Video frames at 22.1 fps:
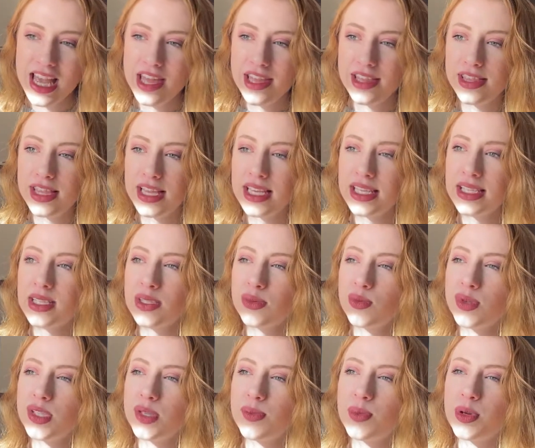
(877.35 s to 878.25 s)
This
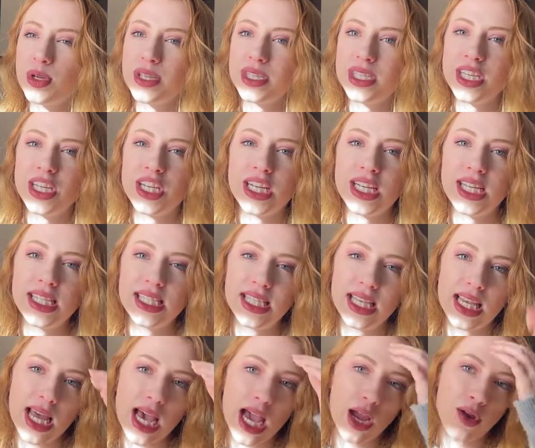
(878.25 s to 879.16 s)
was a book series
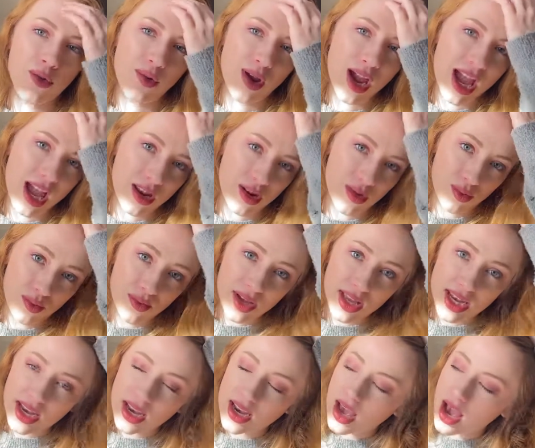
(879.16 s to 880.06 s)
that I read
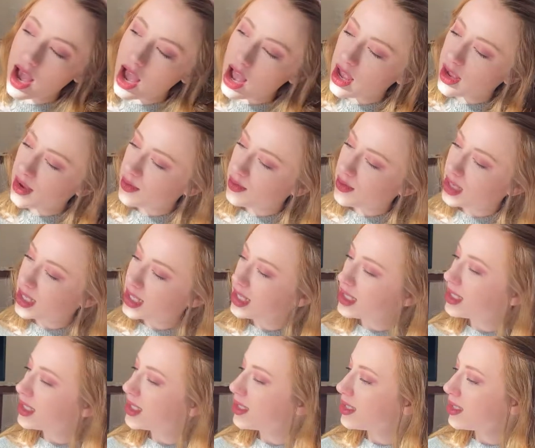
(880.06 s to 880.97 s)
when I
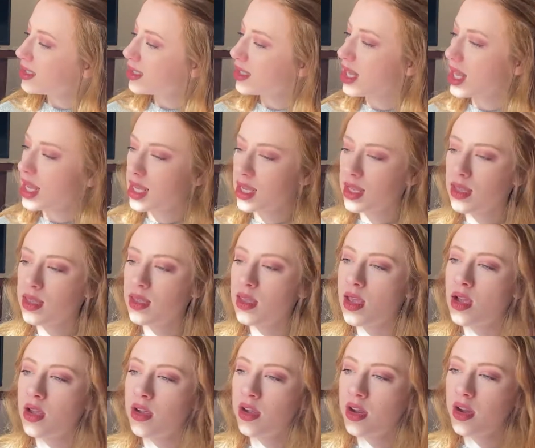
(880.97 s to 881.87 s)
was, like,
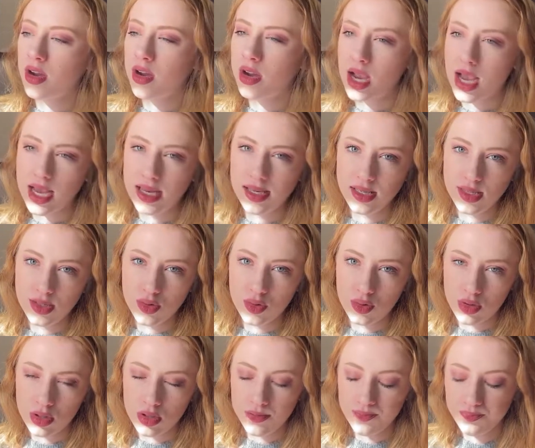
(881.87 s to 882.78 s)
younger, high
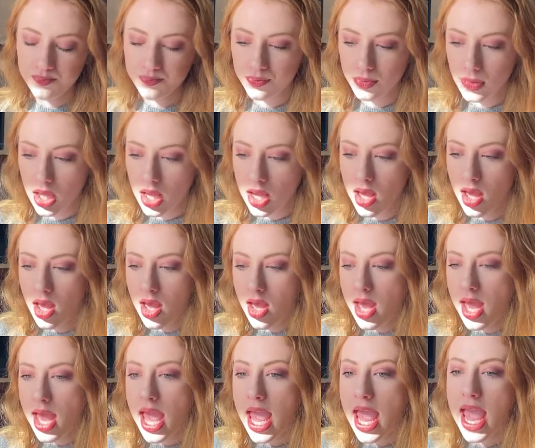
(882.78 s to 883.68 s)
school,
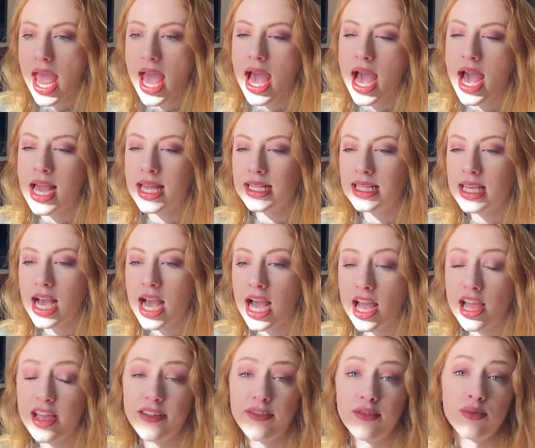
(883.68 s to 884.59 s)
and
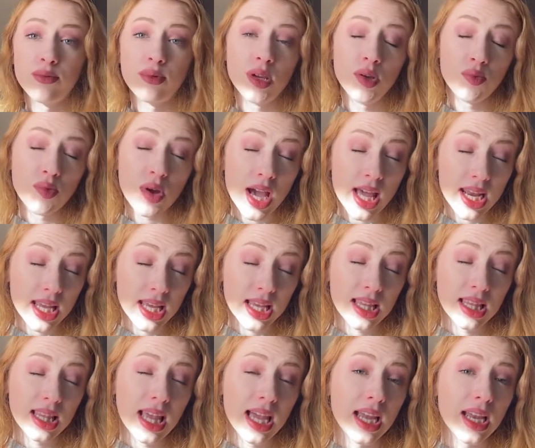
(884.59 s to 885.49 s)
I reread
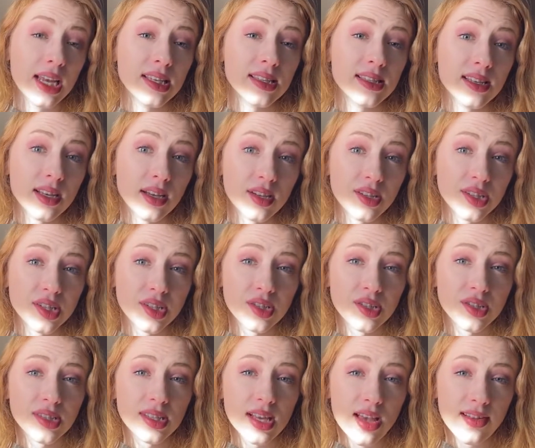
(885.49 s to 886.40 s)
it like 6 or
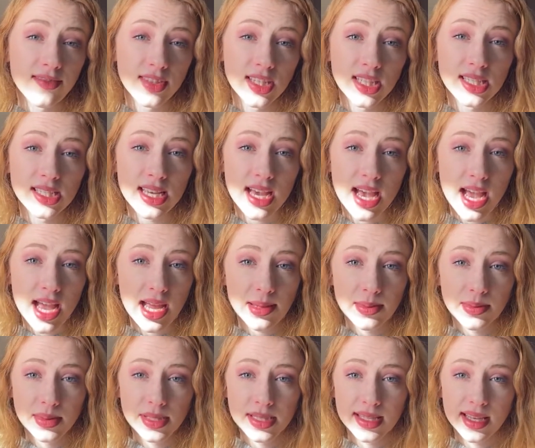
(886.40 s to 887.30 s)
7
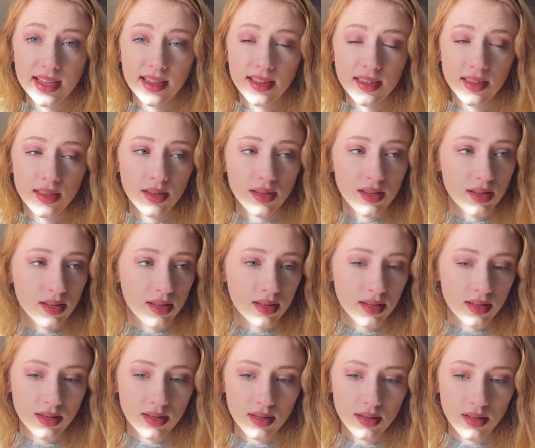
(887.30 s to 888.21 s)
times, like the
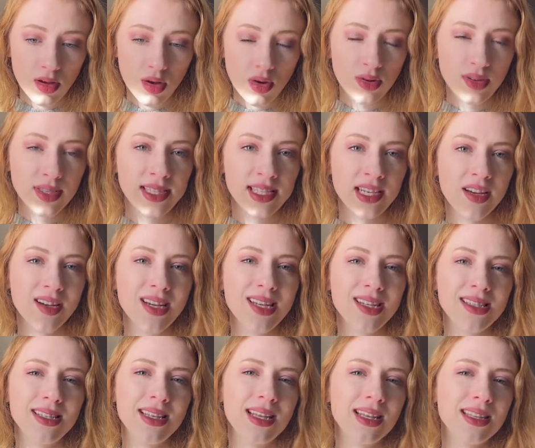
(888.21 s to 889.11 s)
whole
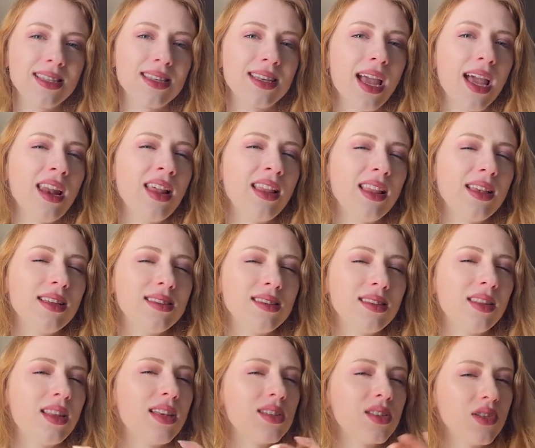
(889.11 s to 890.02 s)
series. It gets kind of less
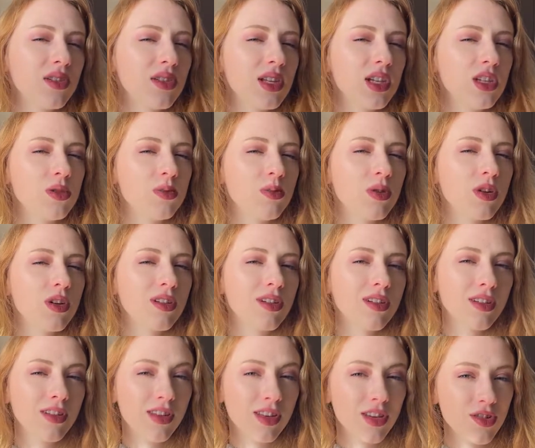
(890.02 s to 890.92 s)
and less with each book,
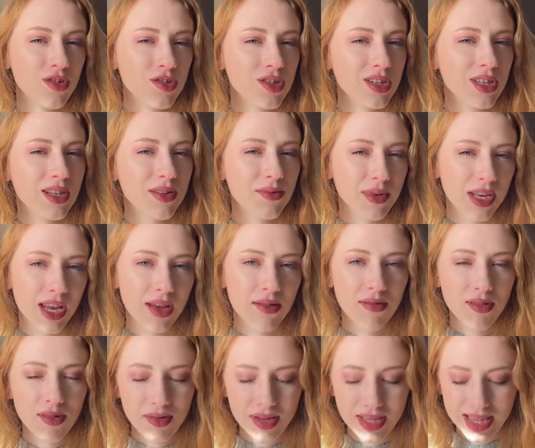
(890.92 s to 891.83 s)
usually, when I
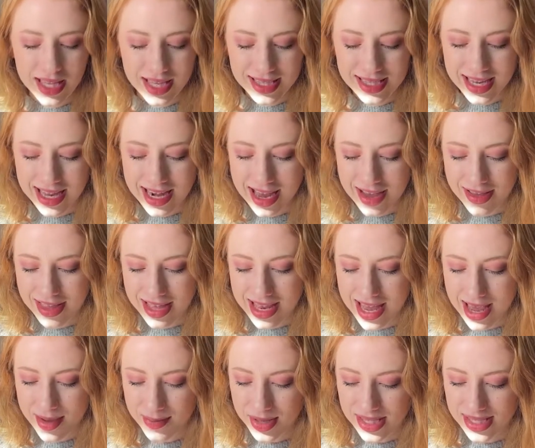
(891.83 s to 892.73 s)
reread. That's kind of how that
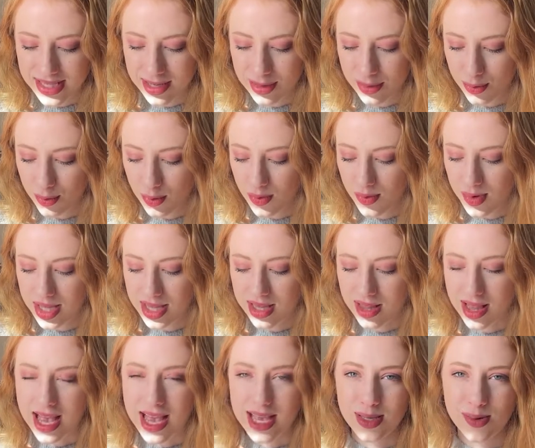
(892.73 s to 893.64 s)
happens. I don't reread the
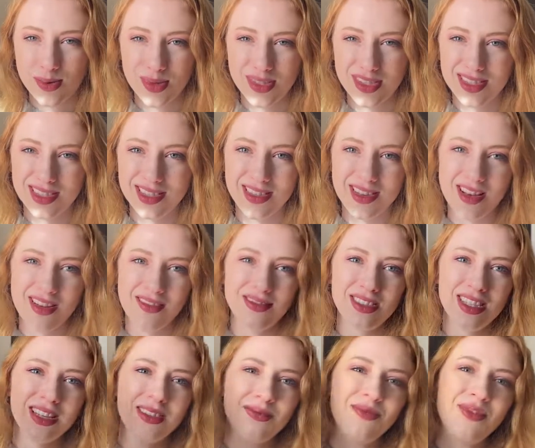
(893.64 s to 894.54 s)
last ones as
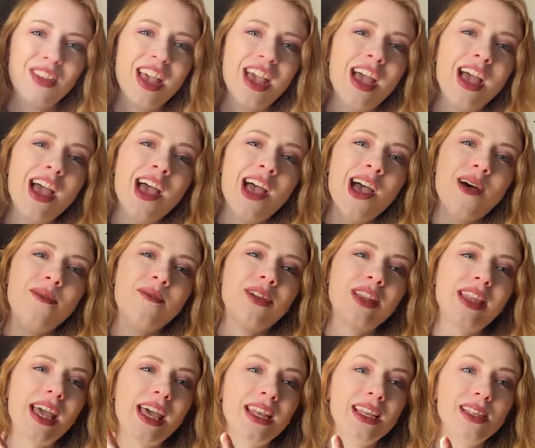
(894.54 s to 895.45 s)
often. But
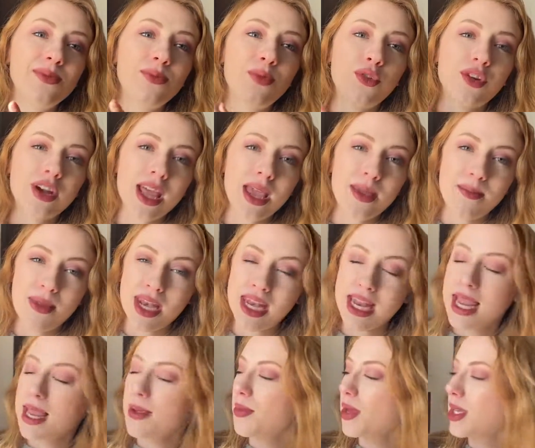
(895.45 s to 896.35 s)
that is Born at
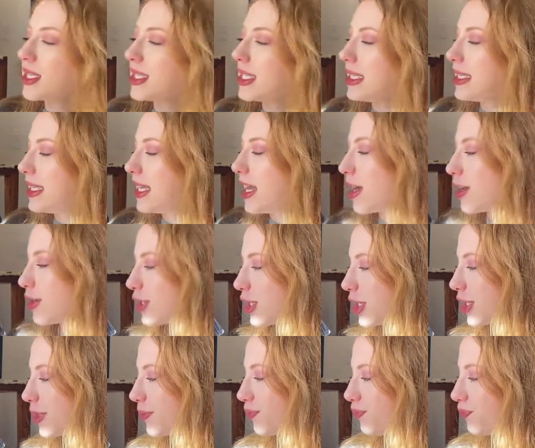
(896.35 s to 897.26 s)
Midnight by C.C.
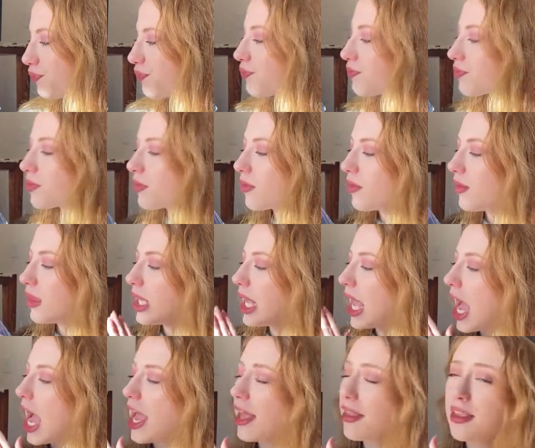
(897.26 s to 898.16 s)
Hunter.
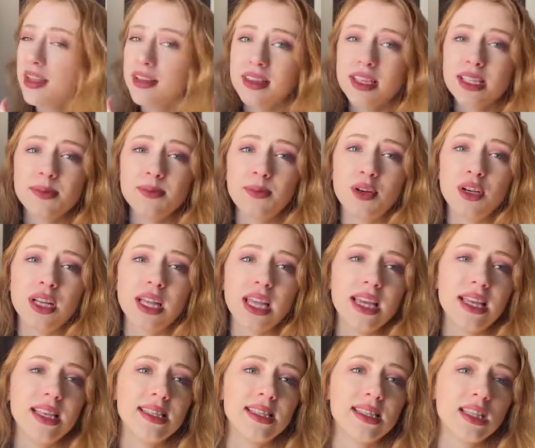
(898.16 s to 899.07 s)
I think this book
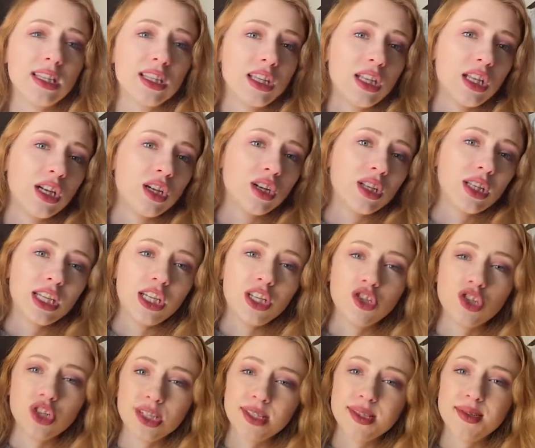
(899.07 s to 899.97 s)
is literally
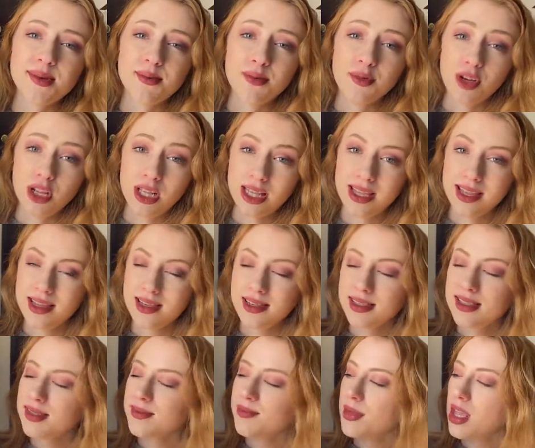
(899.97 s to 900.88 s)
just brilliant.